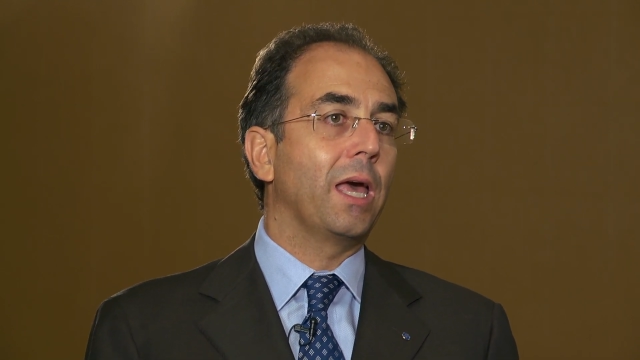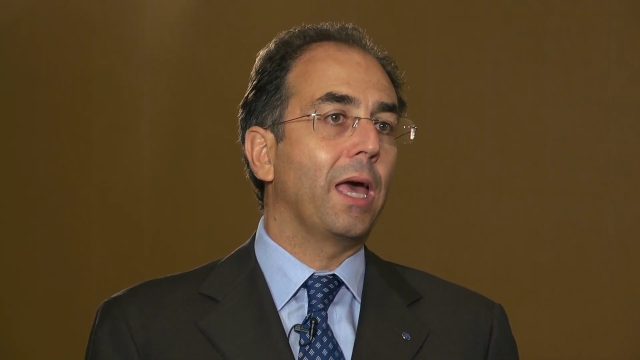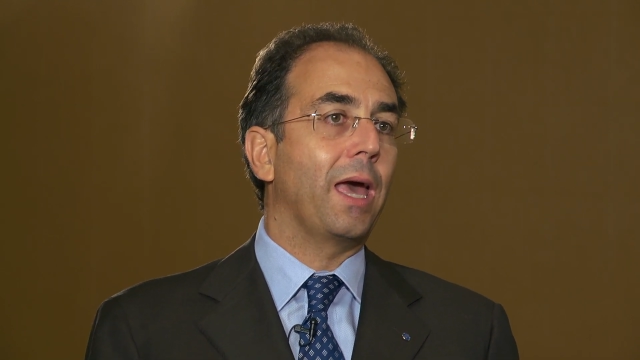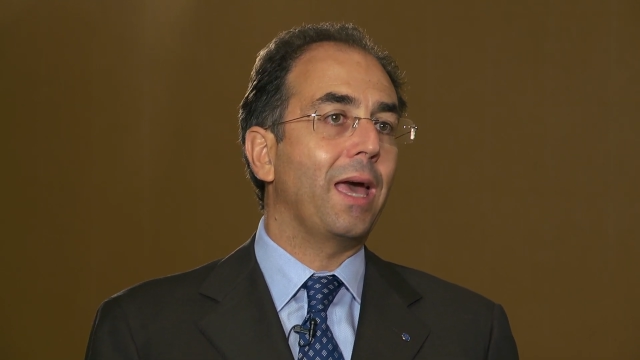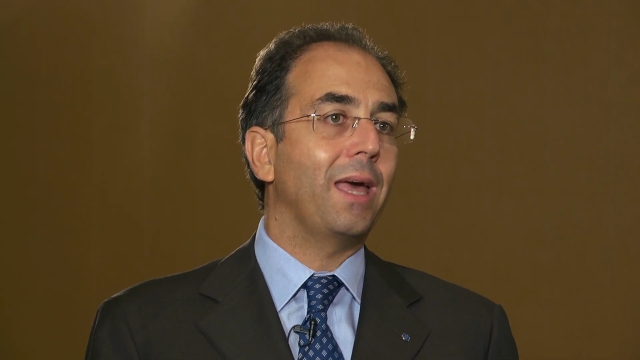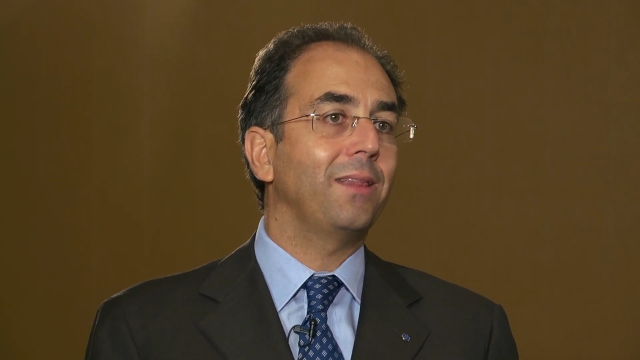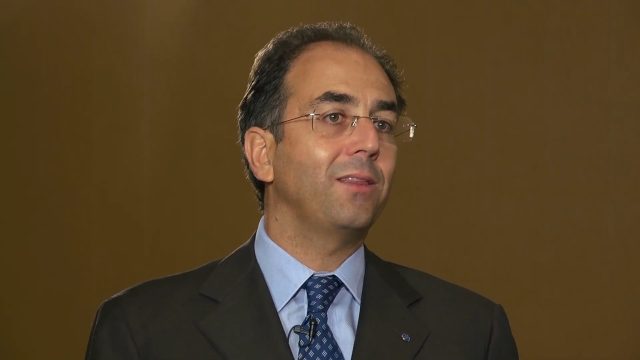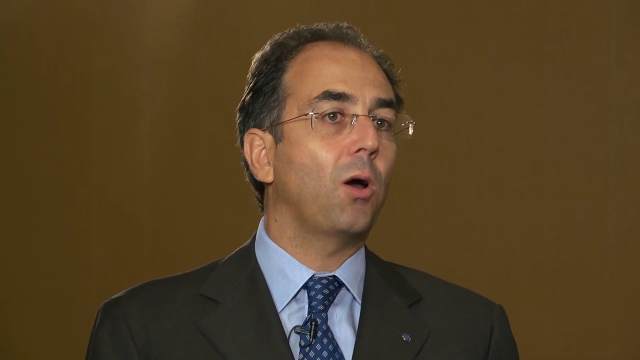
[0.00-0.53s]

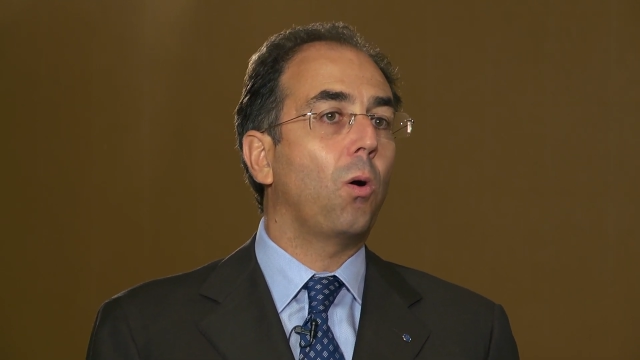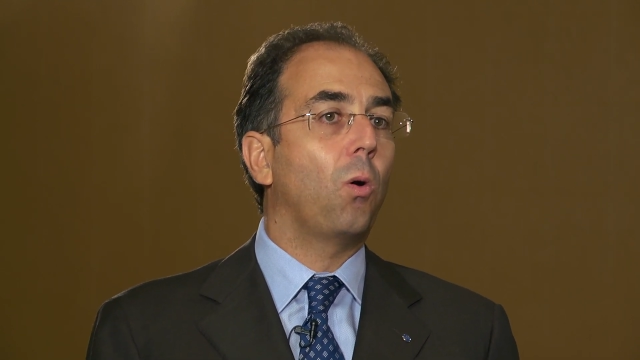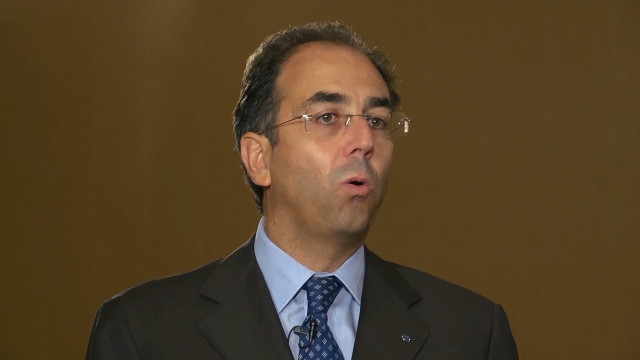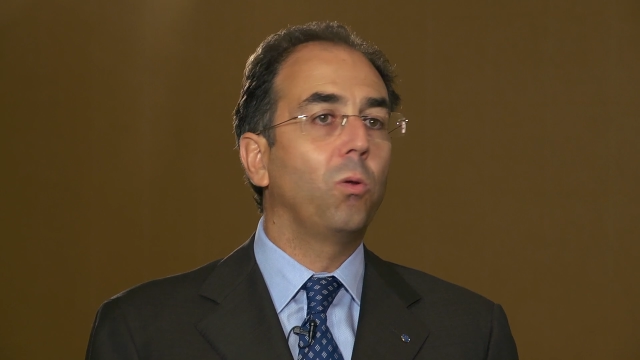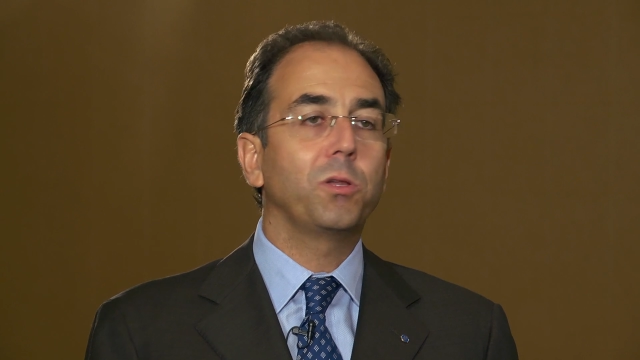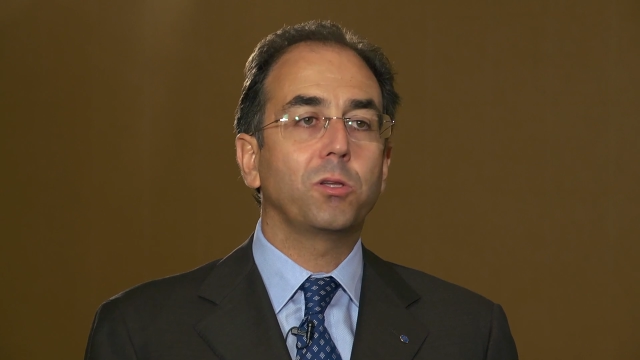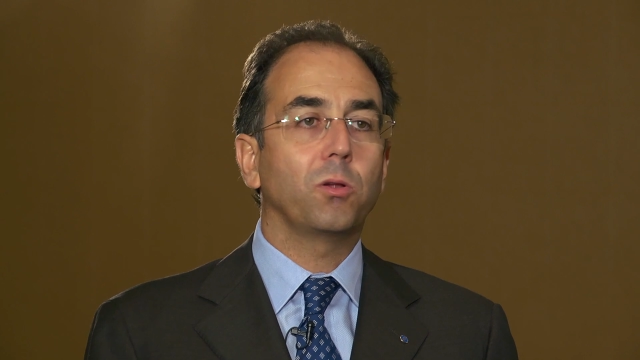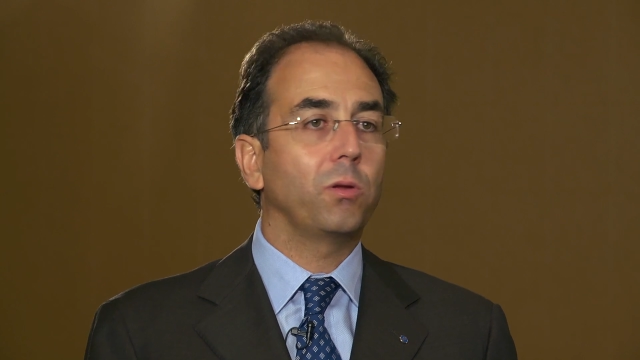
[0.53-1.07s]
and
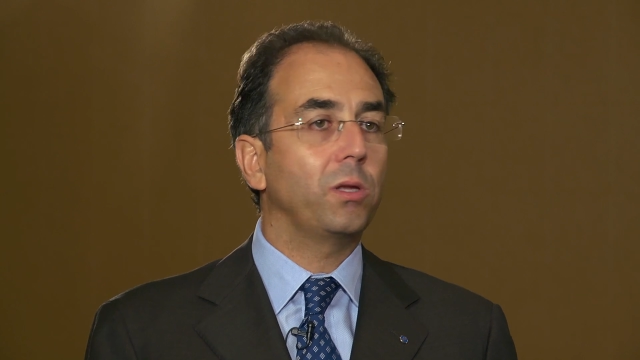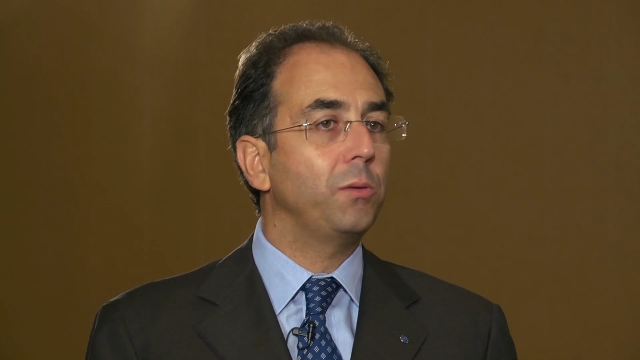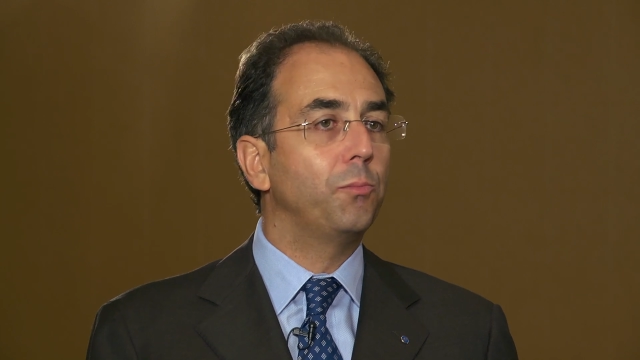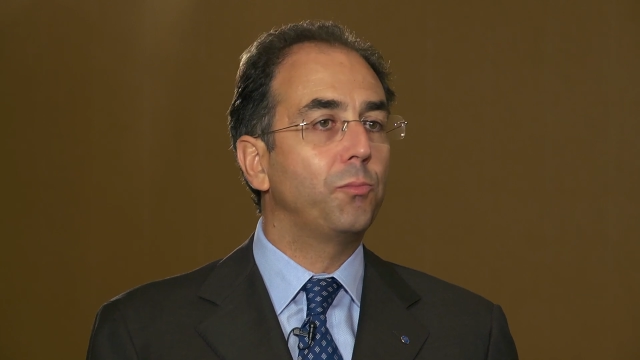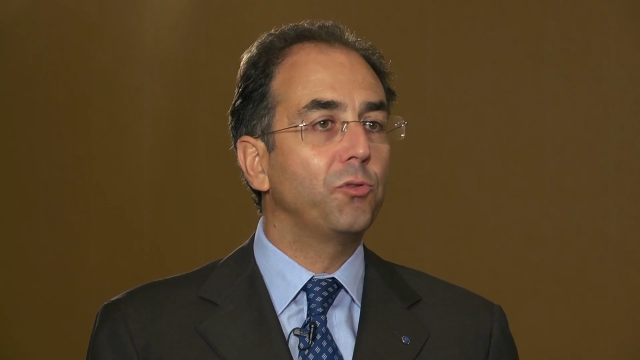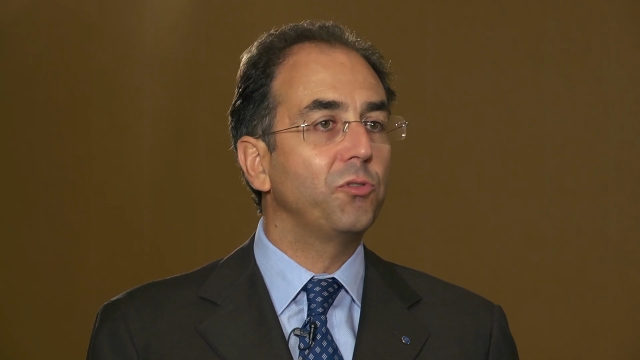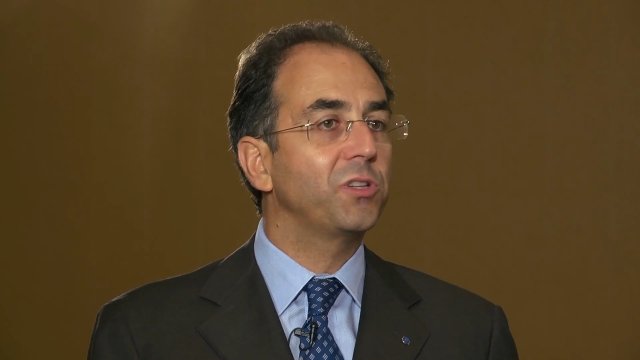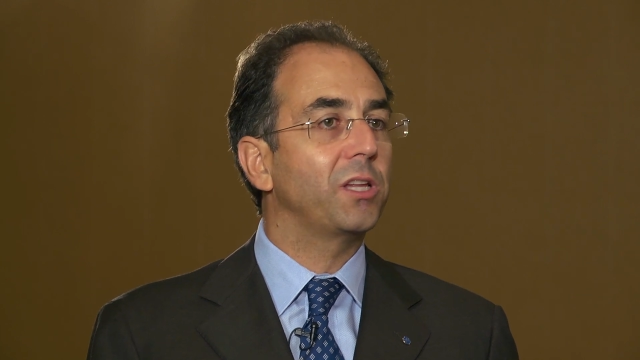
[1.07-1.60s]
also
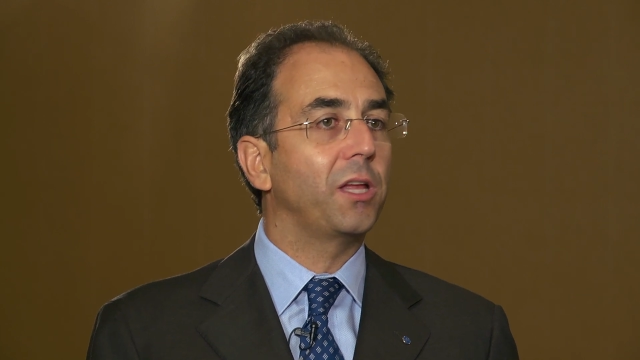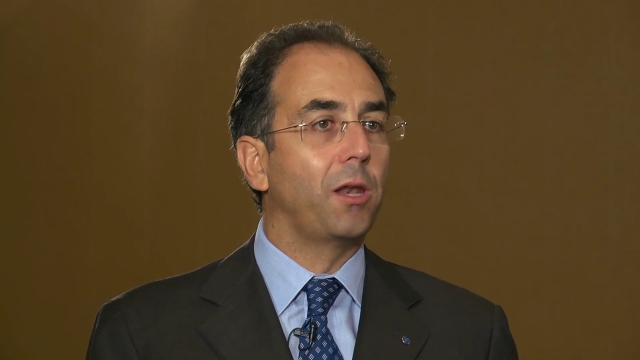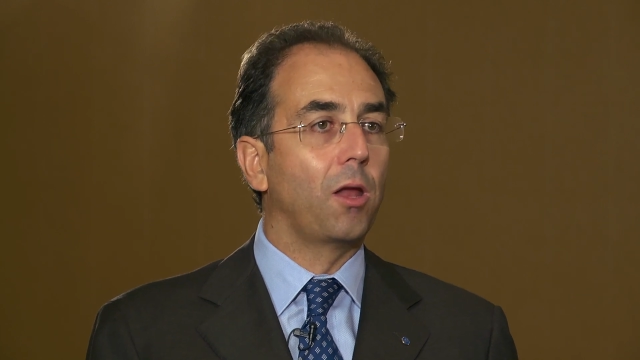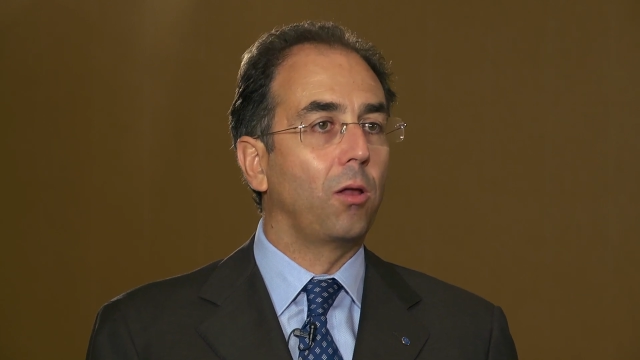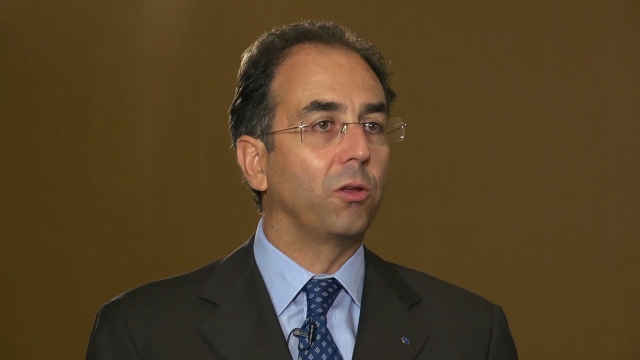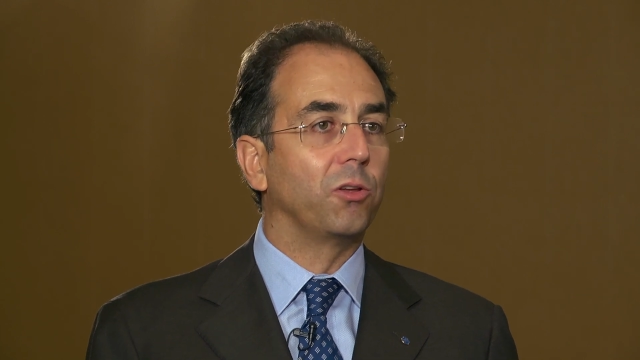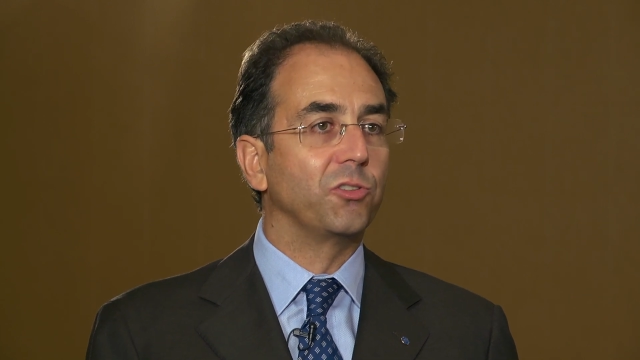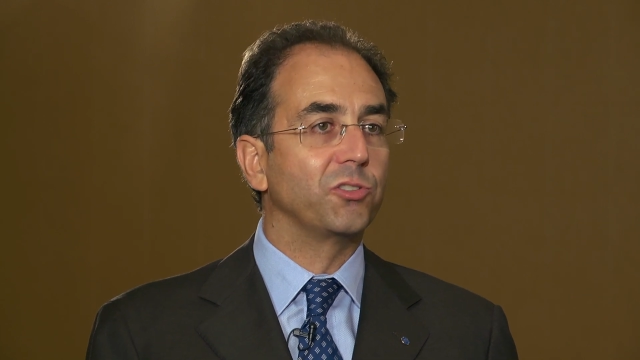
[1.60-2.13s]
improves the
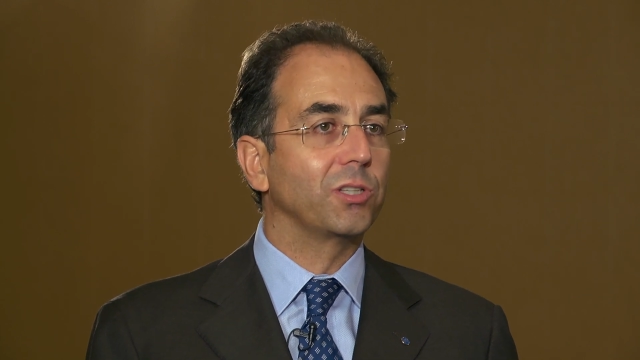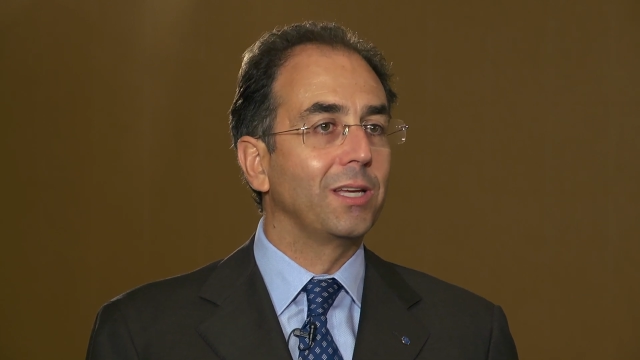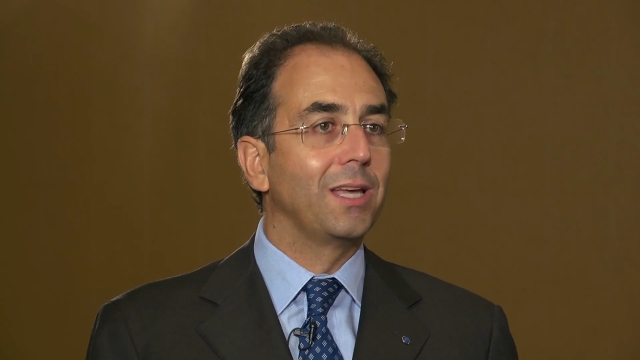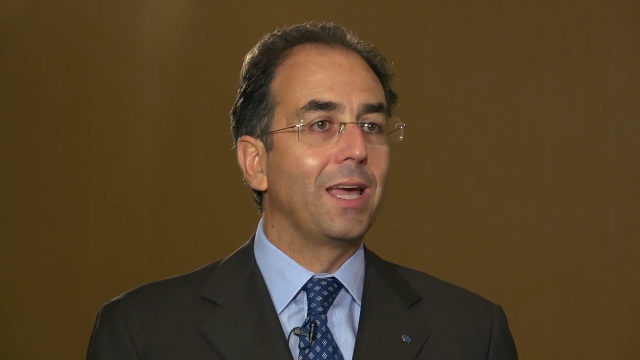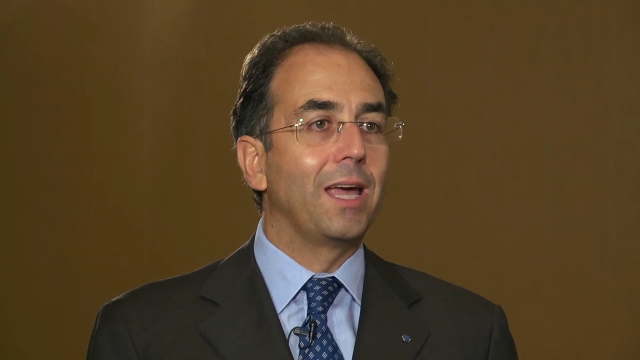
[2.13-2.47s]
knowledge.